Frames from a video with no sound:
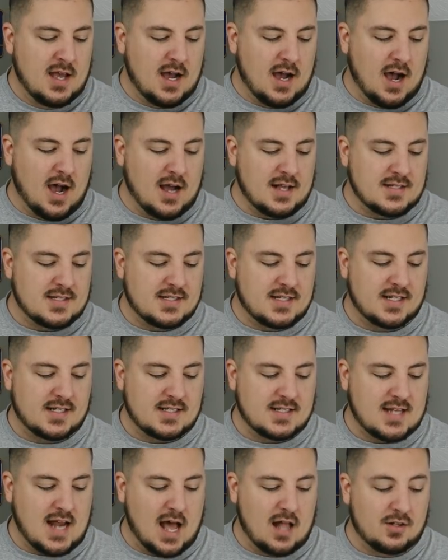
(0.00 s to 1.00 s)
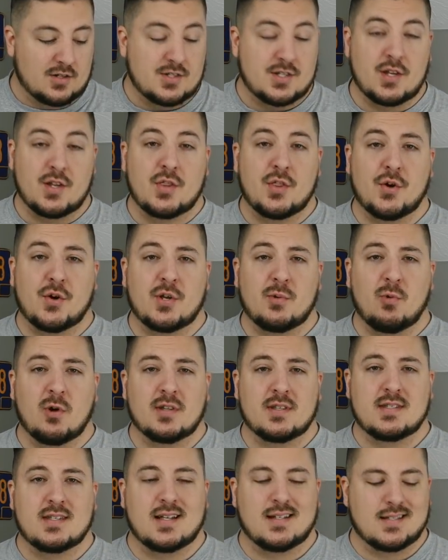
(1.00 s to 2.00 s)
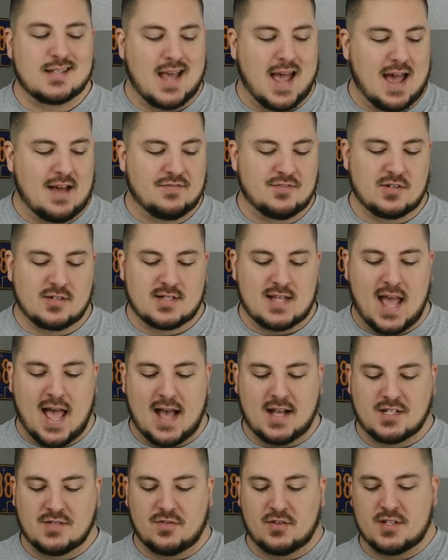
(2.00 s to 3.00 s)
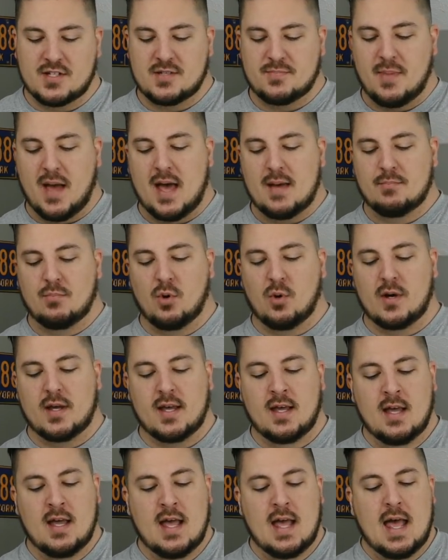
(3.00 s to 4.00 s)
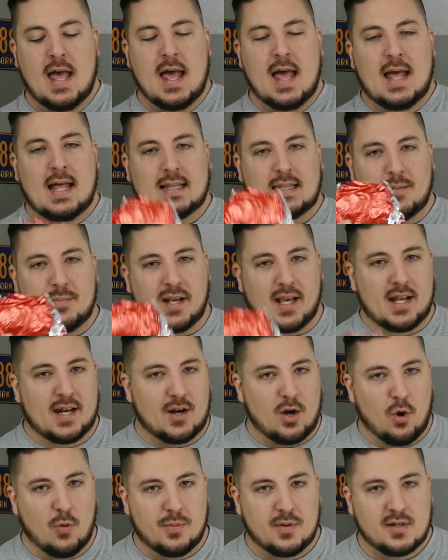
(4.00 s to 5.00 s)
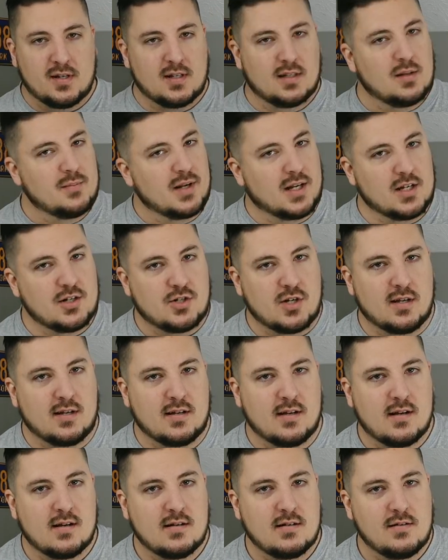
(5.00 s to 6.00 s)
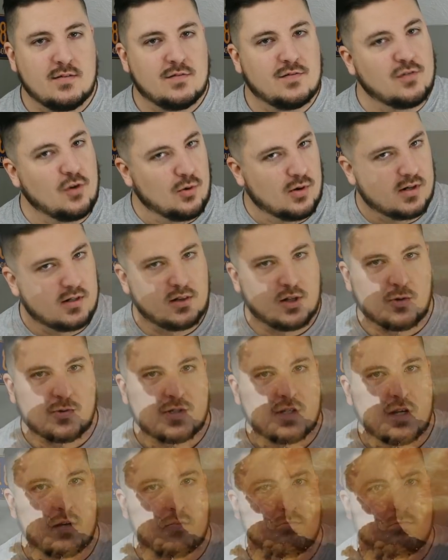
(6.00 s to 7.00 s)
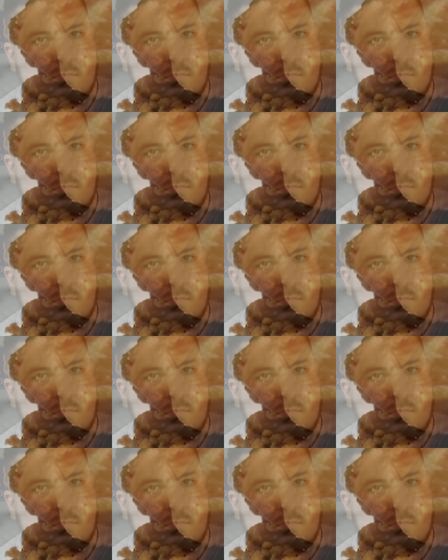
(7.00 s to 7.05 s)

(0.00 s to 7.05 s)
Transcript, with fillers: Uh, six dollars and thirty-one cents after tax for this bad boy. Let me get it open and let me get you in here for a close-up.